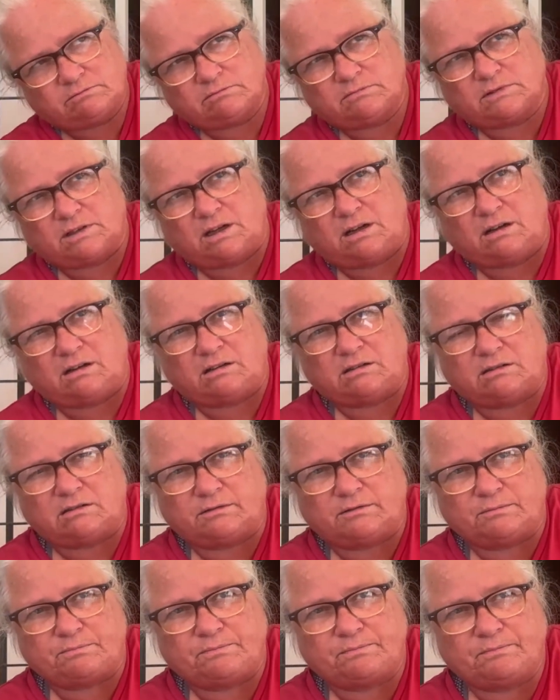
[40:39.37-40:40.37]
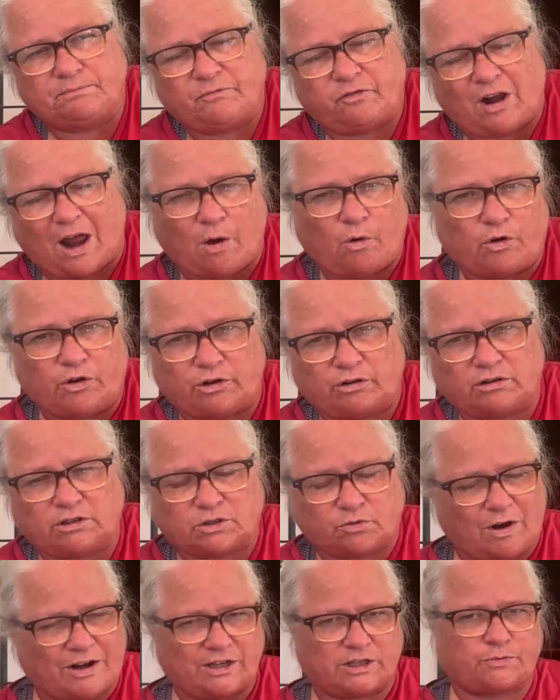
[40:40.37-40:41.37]
flower
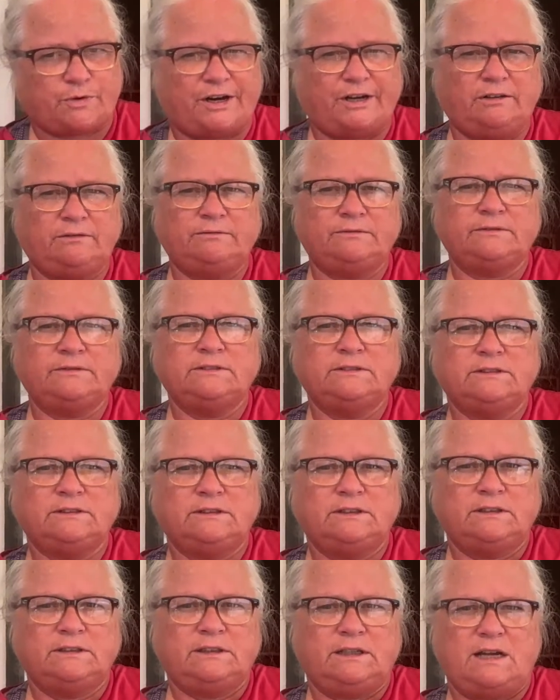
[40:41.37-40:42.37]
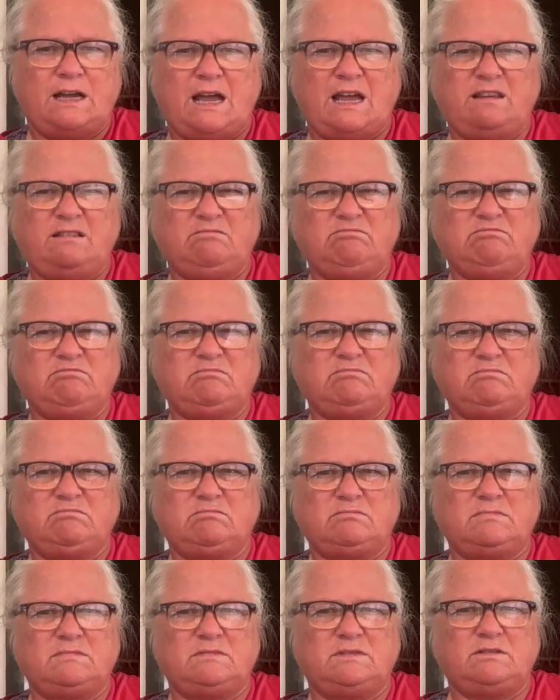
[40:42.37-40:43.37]
granny square, and
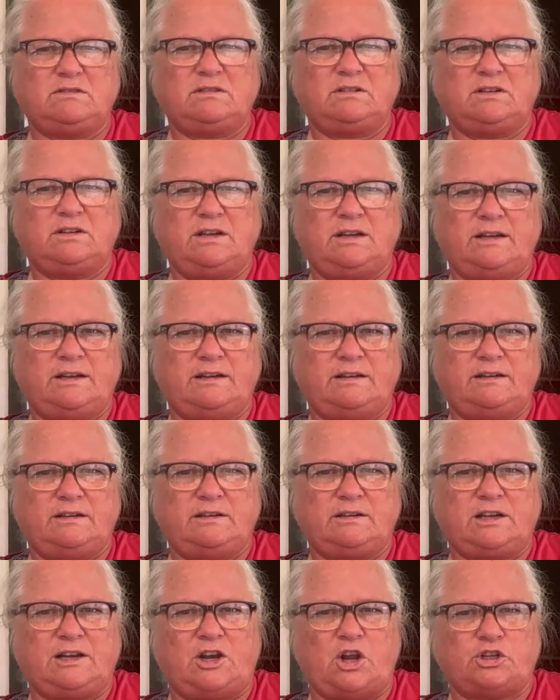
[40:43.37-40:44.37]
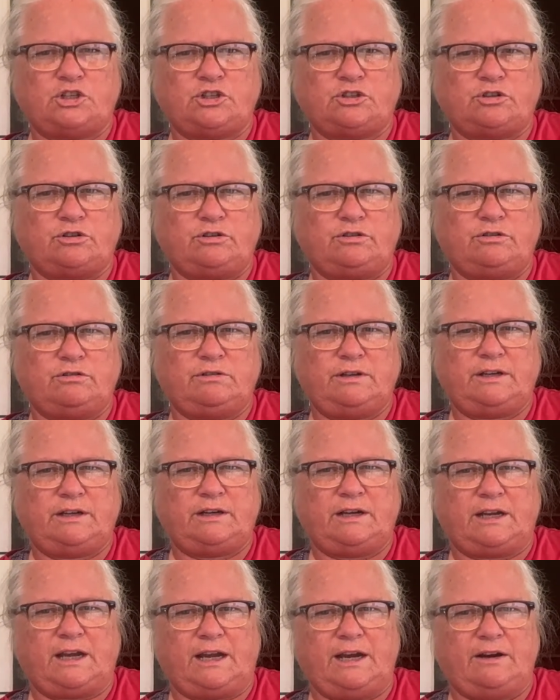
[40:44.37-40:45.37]
cluster
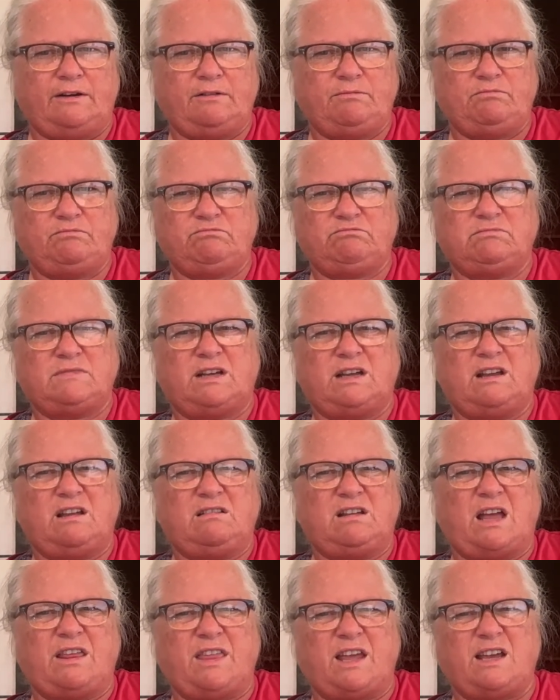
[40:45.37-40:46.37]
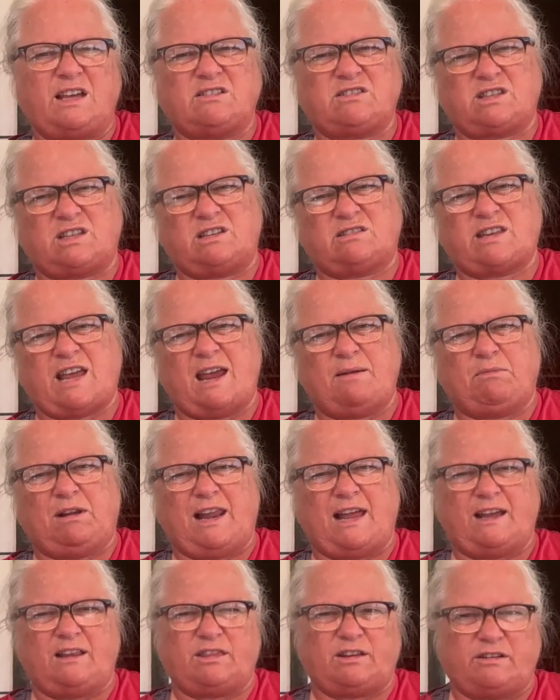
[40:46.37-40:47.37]
here. I think it's the same
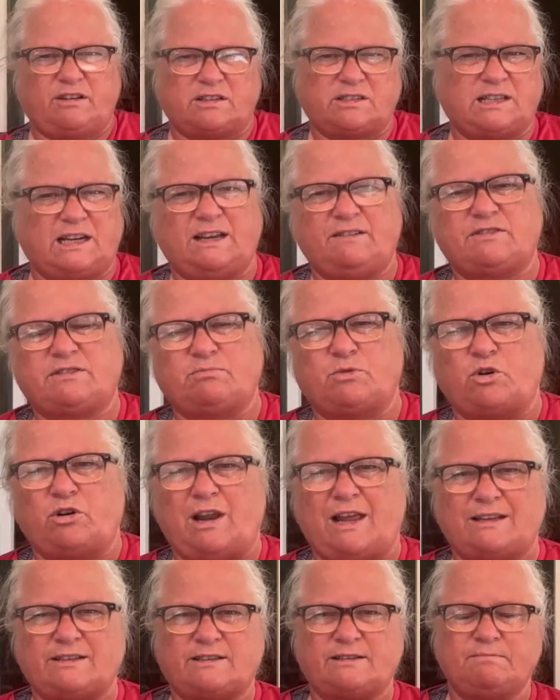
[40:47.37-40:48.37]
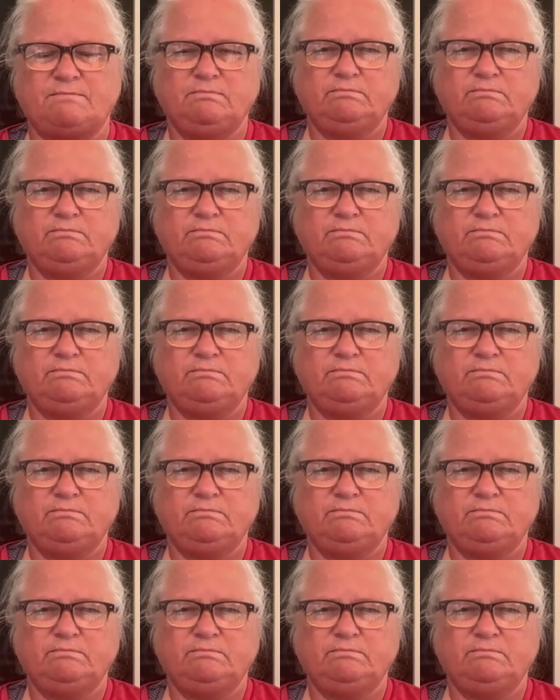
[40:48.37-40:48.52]
length on the sleeves, more or less.